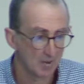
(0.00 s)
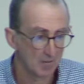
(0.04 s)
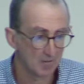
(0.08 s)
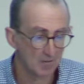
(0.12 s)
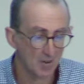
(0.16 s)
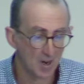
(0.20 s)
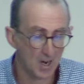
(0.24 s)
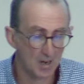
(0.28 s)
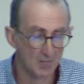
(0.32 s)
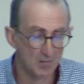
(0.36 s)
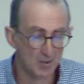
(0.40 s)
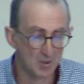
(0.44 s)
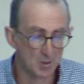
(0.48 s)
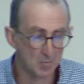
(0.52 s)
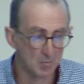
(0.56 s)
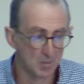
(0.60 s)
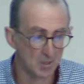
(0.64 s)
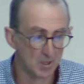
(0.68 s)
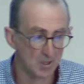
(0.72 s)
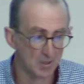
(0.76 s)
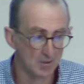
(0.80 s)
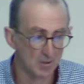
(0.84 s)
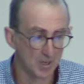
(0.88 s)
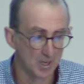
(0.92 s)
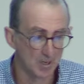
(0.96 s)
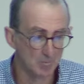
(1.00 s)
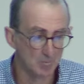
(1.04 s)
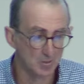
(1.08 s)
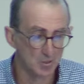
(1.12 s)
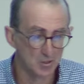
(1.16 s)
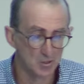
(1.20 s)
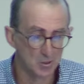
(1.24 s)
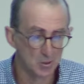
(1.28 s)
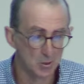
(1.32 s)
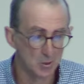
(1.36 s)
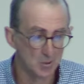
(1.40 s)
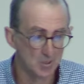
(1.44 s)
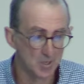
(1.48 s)
500
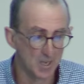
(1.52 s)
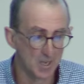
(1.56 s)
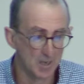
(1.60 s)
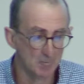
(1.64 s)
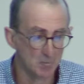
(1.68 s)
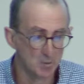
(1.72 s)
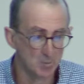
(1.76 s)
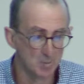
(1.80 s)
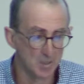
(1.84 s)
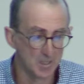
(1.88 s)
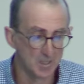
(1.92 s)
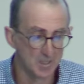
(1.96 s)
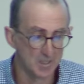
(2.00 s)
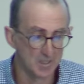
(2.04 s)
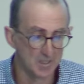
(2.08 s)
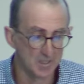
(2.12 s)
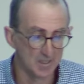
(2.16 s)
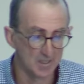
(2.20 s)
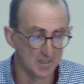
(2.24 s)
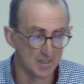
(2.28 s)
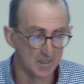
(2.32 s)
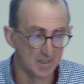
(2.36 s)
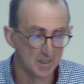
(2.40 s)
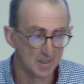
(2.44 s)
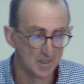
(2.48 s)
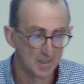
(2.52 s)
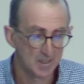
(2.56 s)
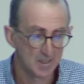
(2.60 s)
milligrams, 2 tabs BD,